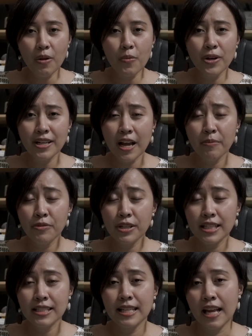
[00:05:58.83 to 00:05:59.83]
what I'm
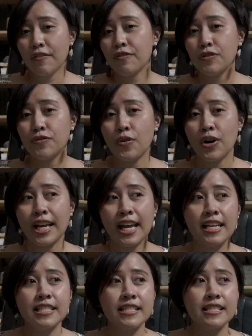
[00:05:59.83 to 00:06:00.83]
really thankful for
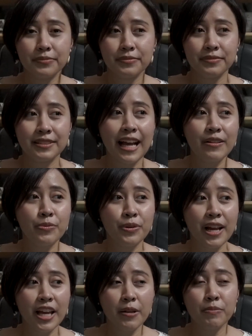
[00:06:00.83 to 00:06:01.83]
is that
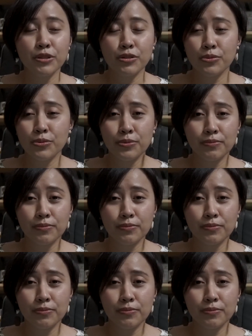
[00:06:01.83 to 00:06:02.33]
we're able to